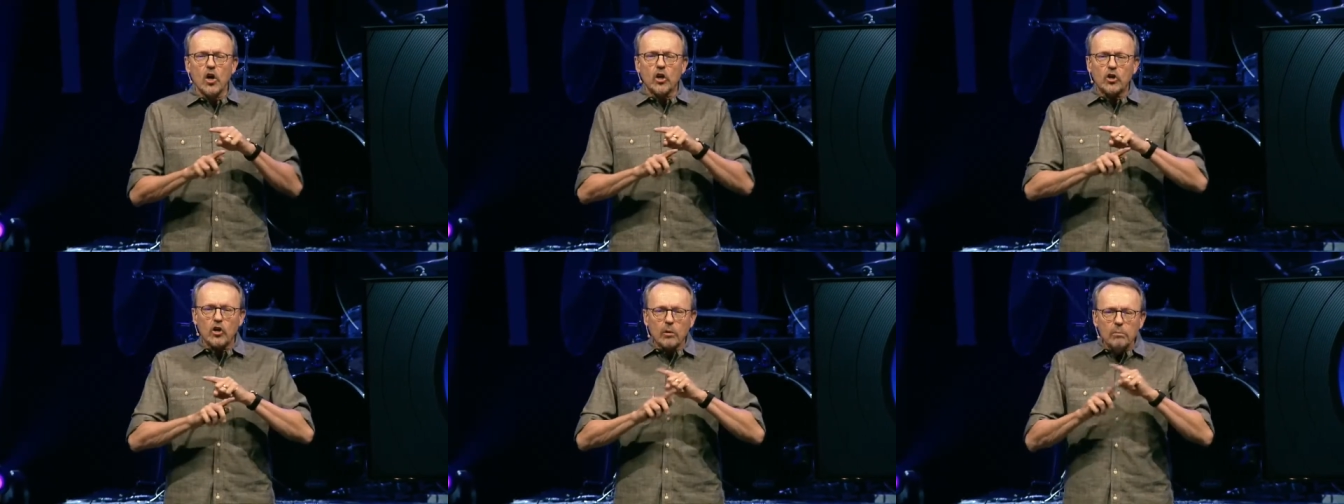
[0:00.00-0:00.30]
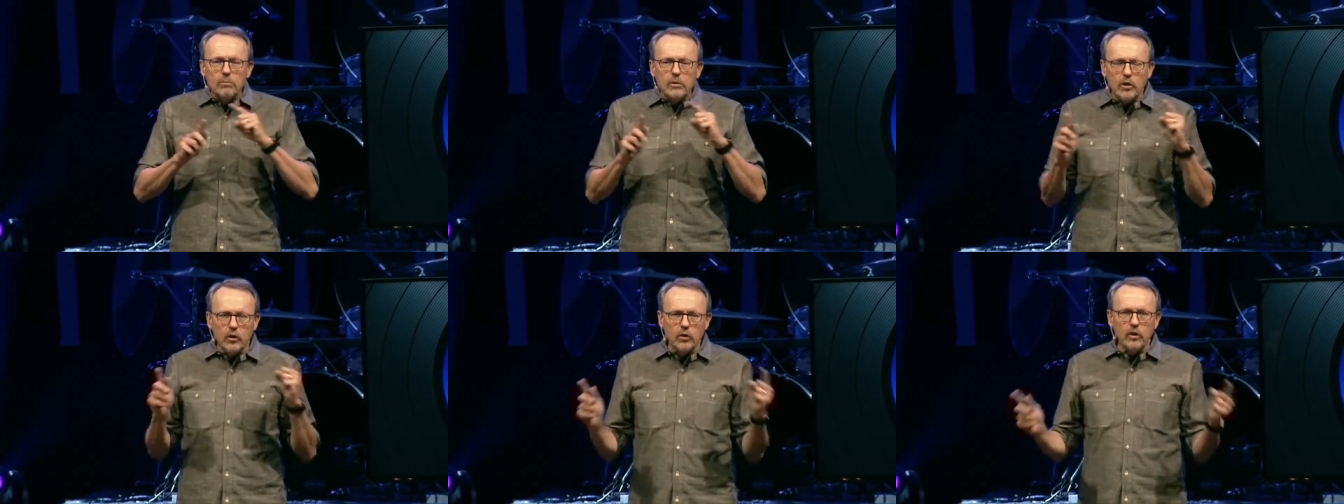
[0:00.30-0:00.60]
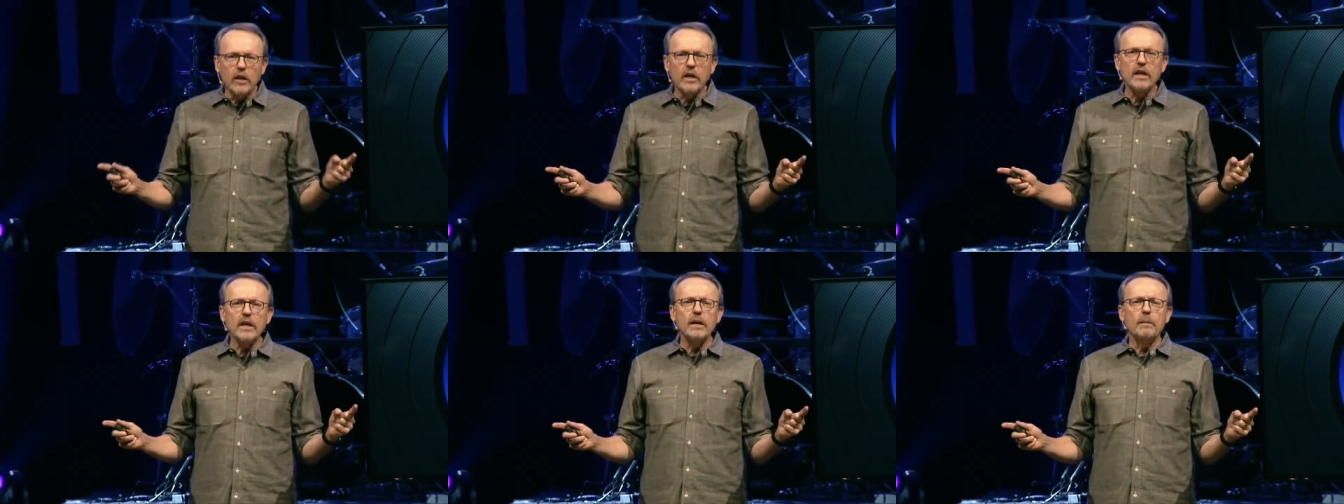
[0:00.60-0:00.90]

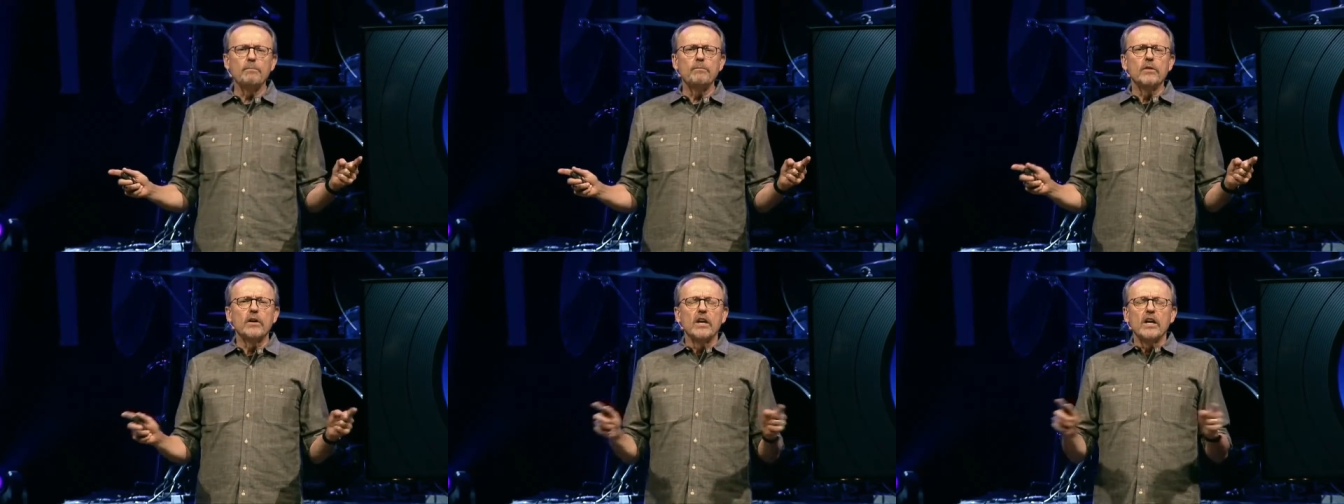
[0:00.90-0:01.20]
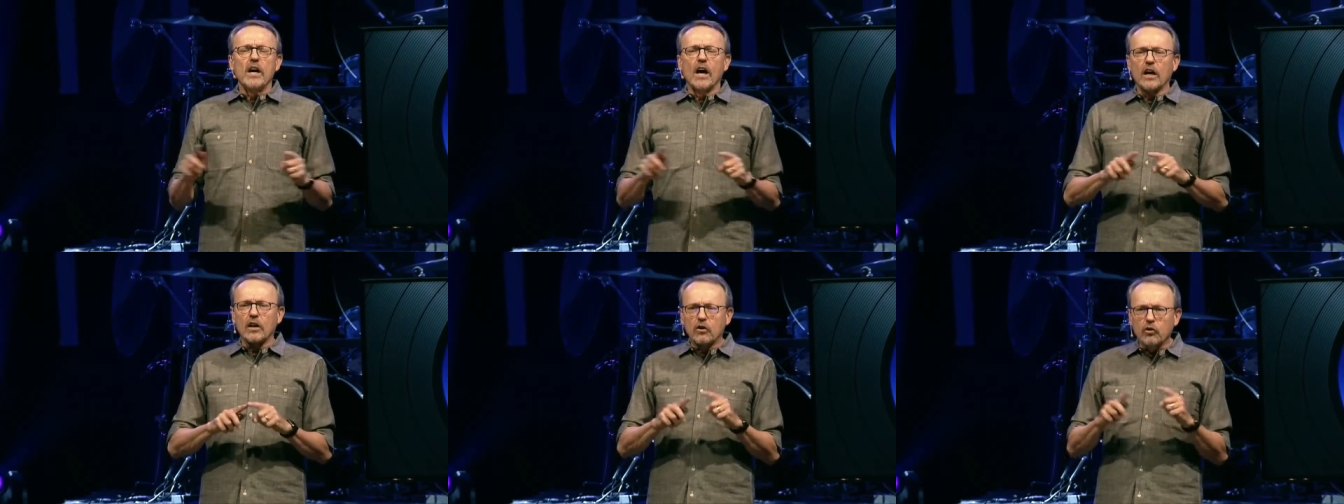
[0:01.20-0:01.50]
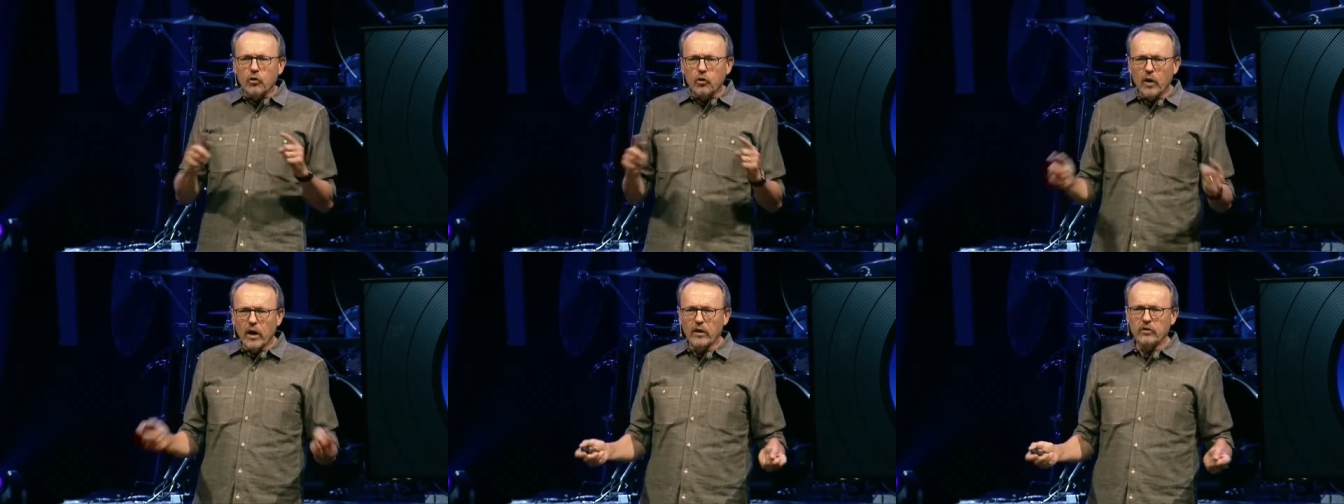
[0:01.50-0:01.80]
community
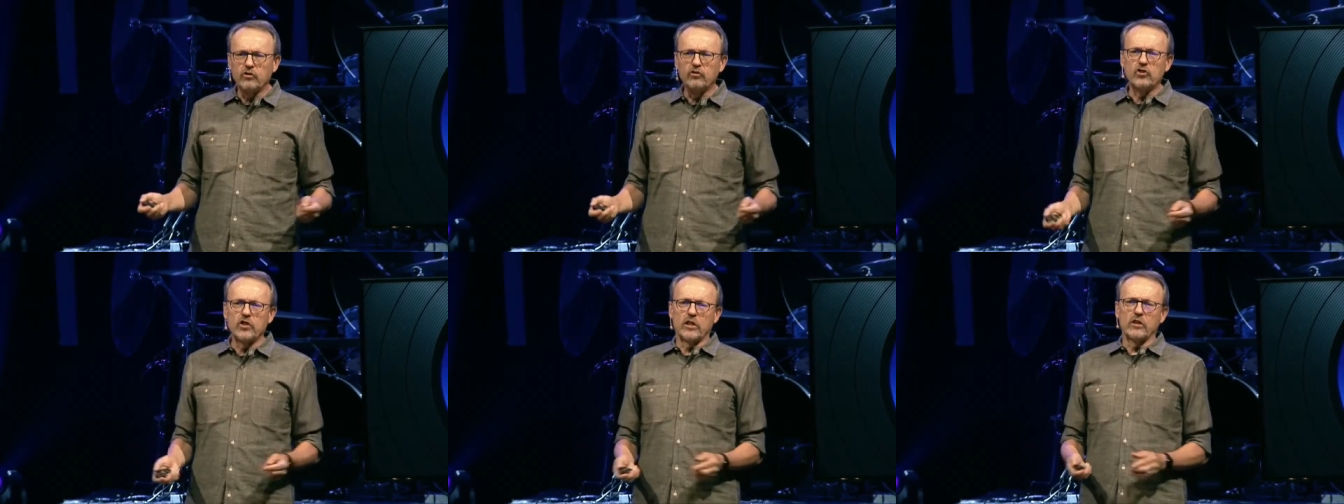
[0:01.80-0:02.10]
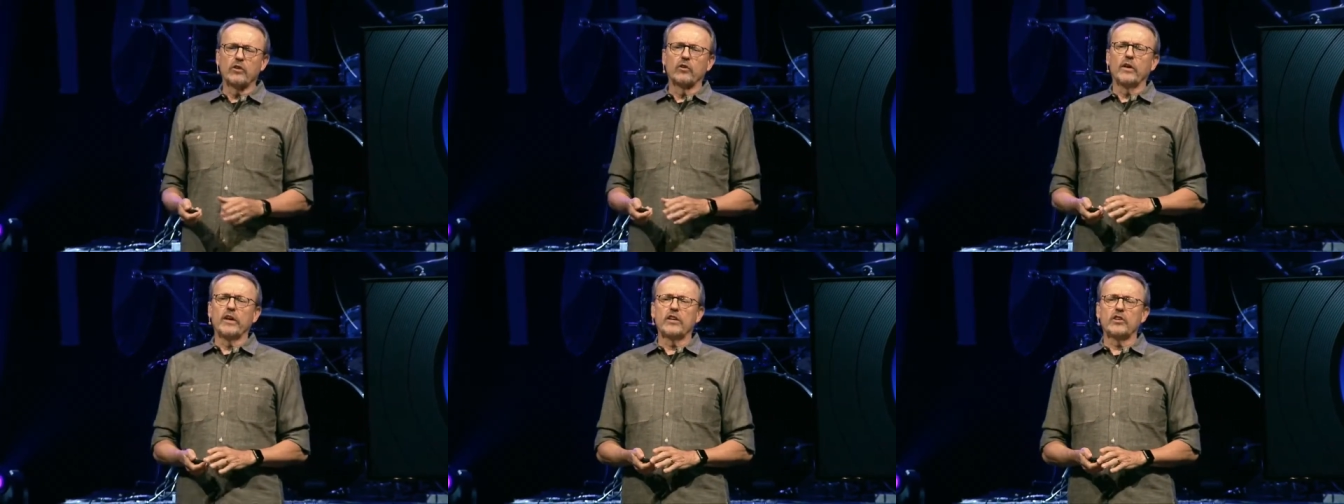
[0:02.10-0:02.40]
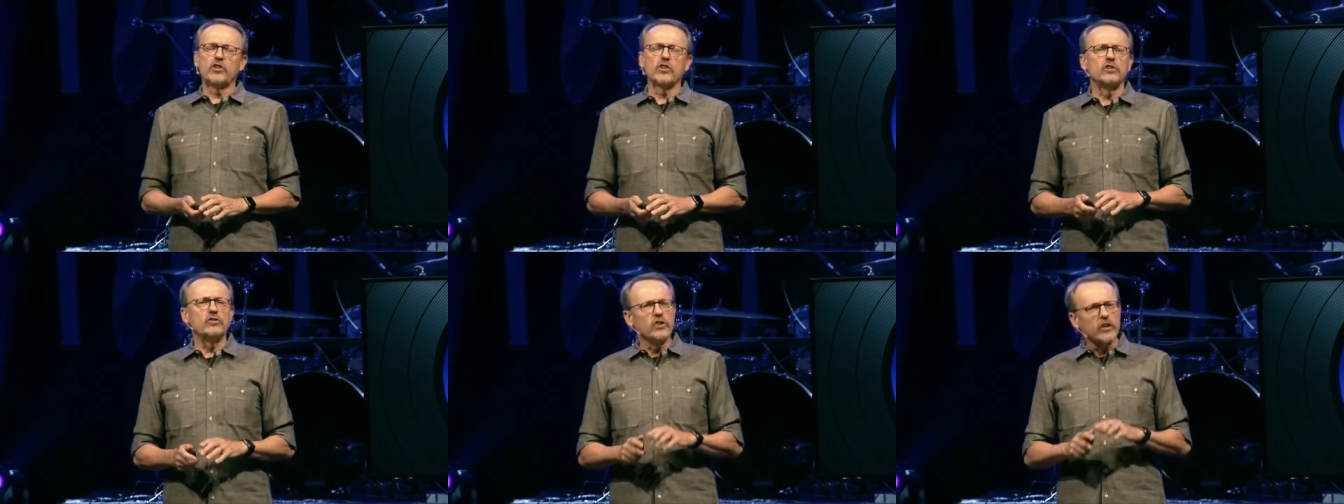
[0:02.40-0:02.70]
across
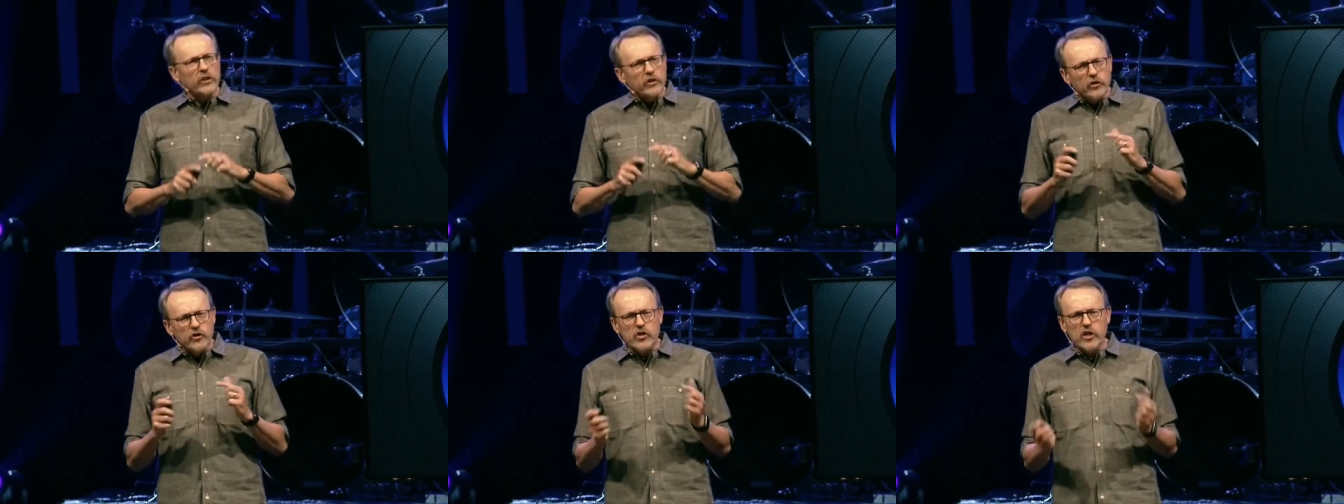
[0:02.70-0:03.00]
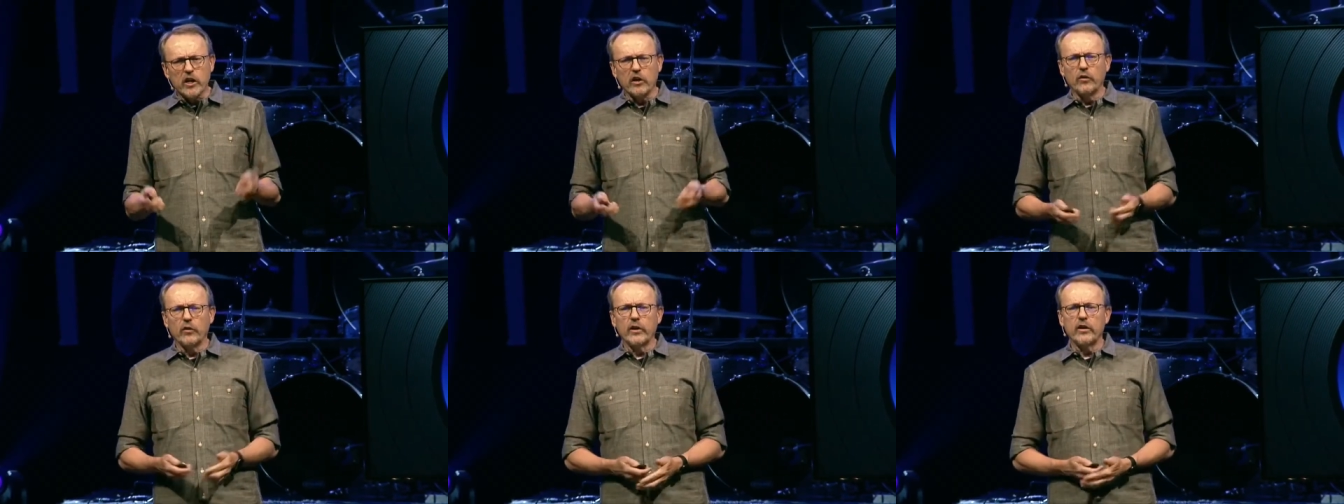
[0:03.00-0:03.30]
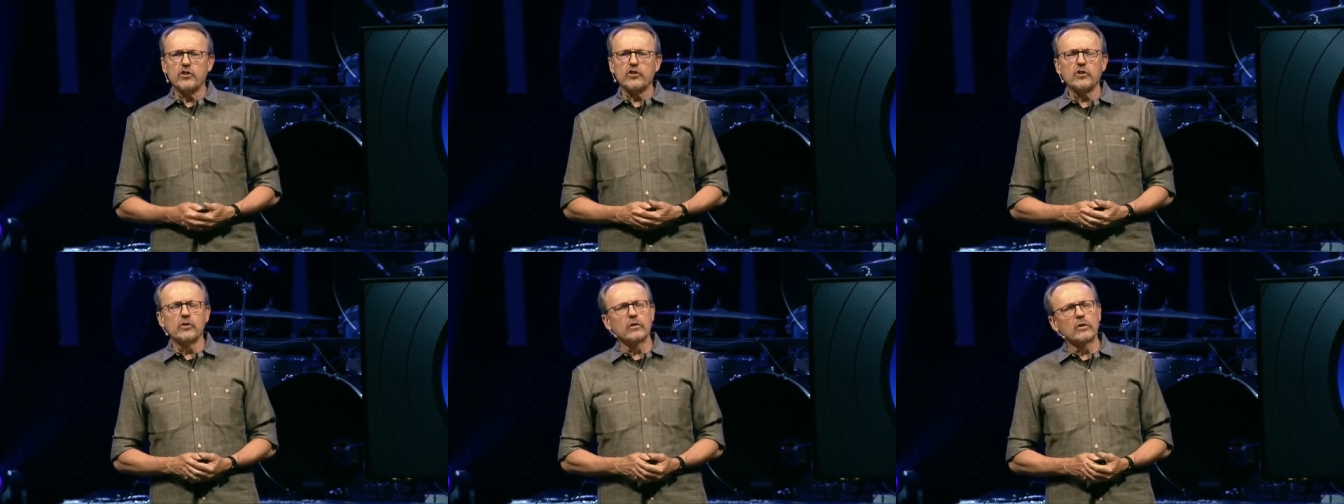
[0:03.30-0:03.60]
generations,
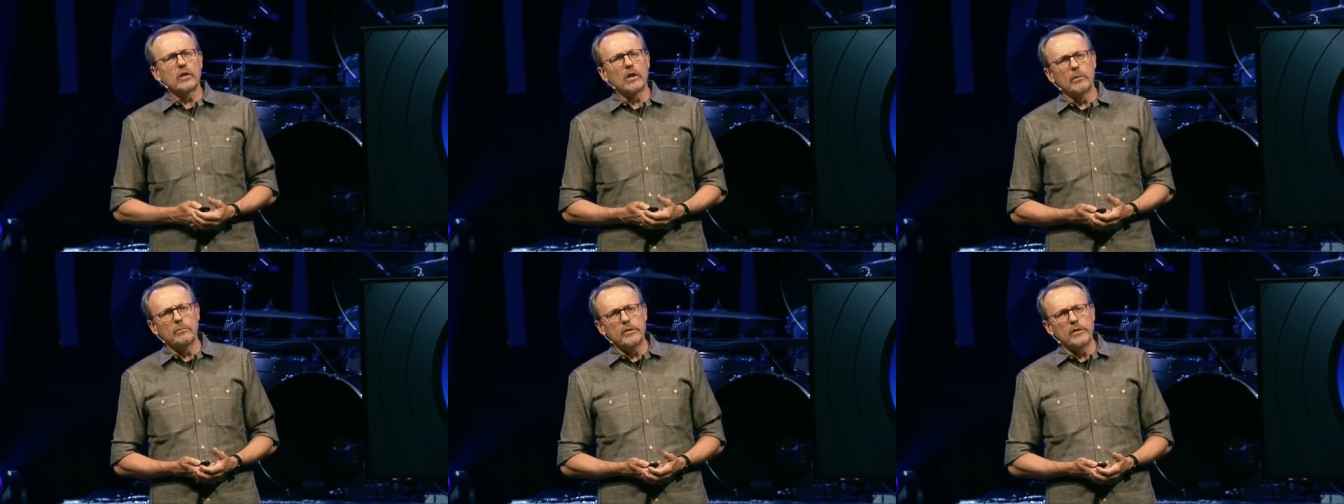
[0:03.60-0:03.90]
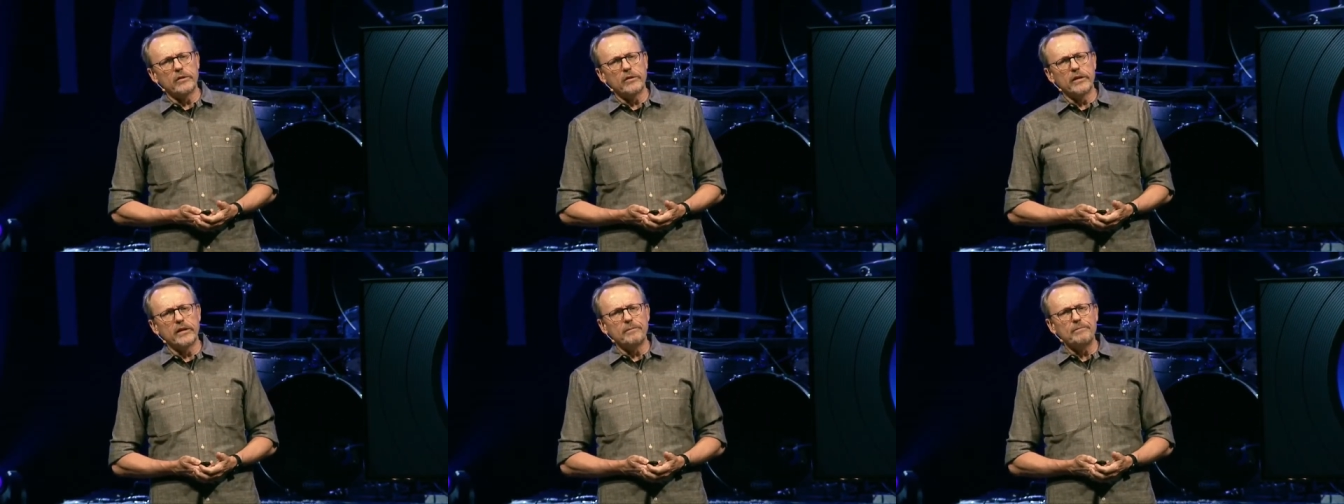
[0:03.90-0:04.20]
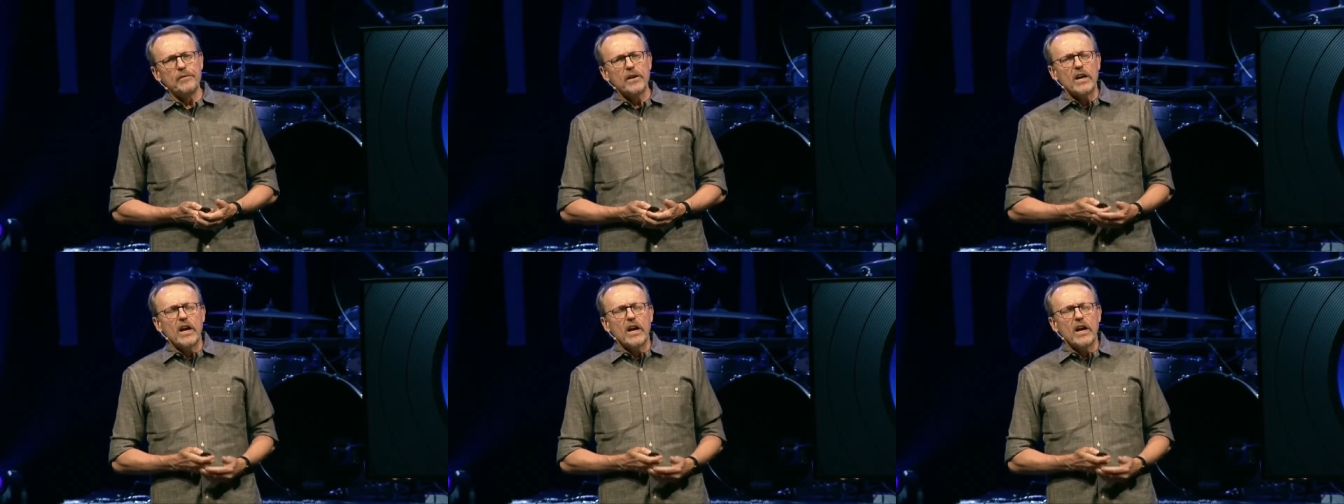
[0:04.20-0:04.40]
intergenerational community.